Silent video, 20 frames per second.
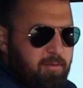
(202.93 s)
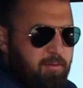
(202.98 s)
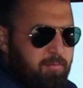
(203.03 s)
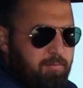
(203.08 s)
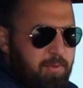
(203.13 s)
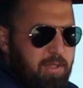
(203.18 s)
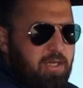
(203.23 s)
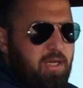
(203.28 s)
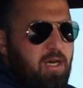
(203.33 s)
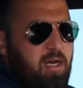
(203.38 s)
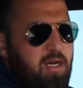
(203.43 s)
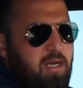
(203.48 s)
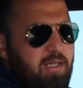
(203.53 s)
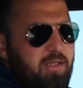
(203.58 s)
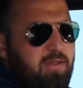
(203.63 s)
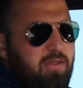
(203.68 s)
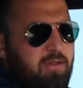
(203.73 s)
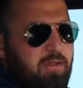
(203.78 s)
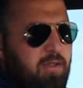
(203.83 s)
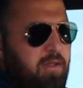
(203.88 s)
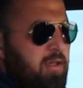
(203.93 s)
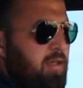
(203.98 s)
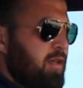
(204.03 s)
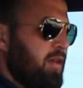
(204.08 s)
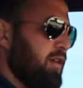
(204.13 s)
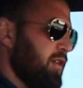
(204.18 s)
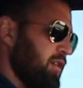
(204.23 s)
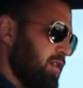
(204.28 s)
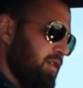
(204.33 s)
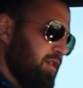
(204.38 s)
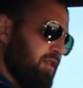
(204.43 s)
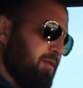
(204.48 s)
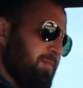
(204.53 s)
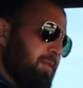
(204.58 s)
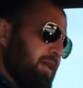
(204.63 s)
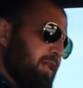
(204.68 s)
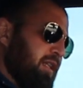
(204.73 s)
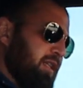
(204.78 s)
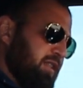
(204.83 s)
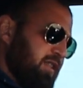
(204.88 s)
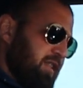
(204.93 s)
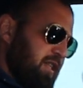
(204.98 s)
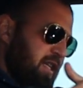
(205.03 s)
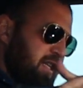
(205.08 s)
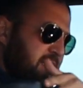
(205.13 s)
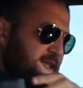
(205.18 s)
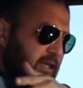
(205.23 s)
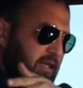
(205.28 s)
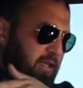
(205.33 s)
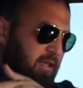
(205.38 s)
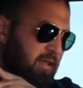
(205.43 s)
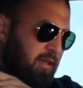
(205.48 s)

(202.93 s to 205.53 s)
because the middle seat,